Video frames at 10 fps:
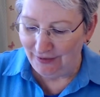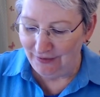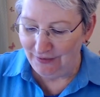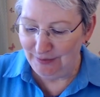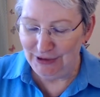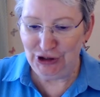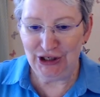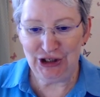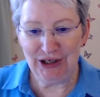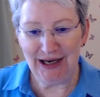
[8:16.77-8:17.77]
The
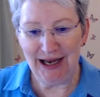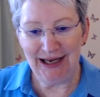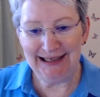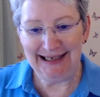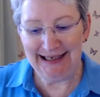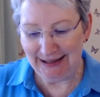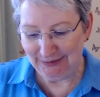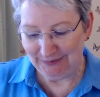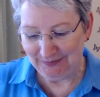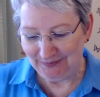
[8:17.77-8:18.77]
magician card here
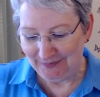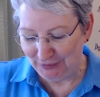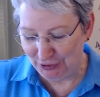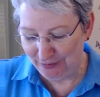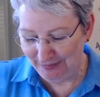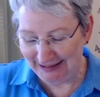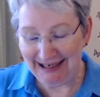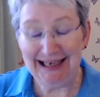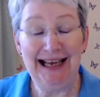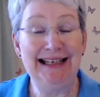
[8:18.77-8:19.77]
comes
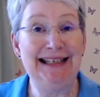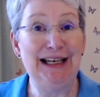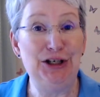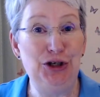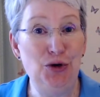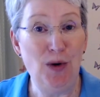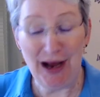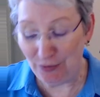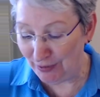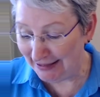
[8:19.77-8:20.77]
in and says, you
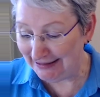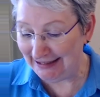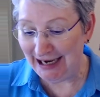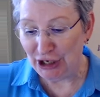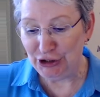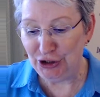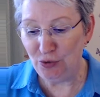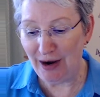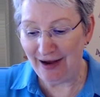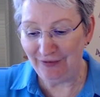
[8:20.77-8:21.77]
are ready. You
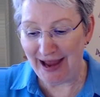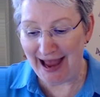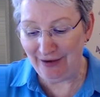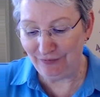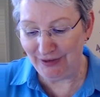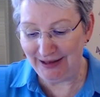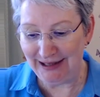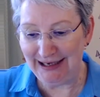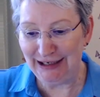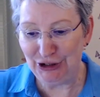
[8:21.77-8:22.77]
have
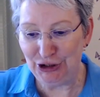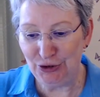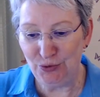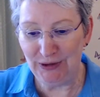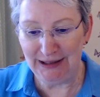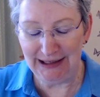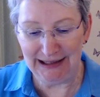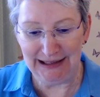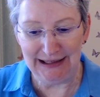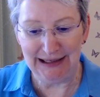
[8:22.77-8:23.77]
everything you
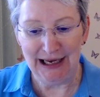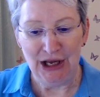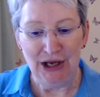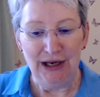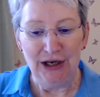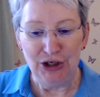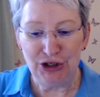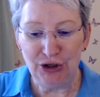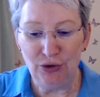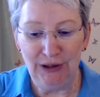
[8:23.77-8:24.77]
need.
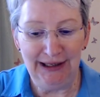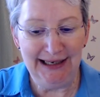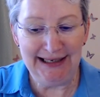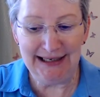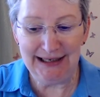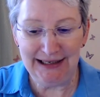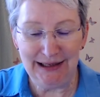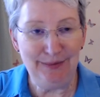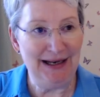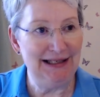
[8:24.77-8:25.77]
So listen to the
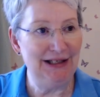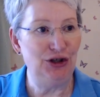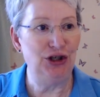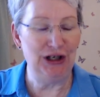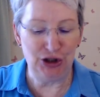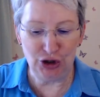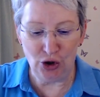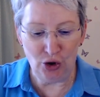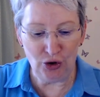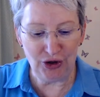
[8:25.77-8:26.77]
messages,
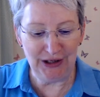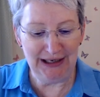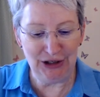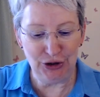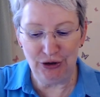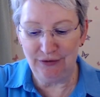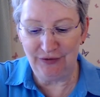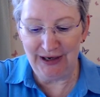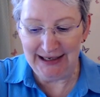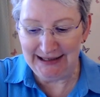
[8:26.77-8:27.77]
talk things
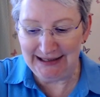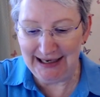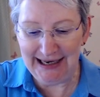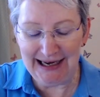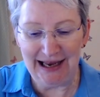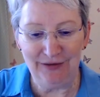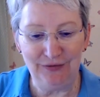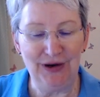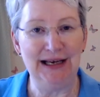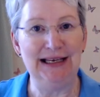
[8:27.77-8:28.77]
over, take
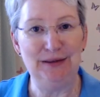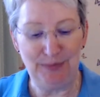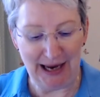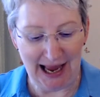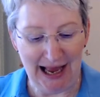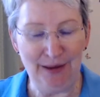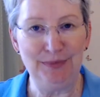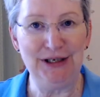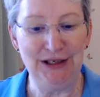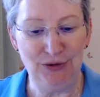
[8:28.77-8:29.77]
advice, be
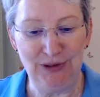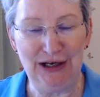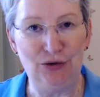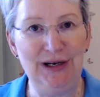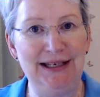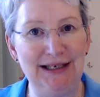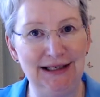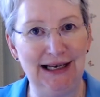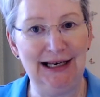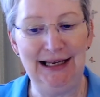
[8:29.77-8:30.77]
absolutely crystal
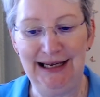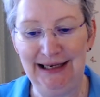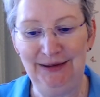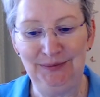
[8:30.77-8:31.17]
clear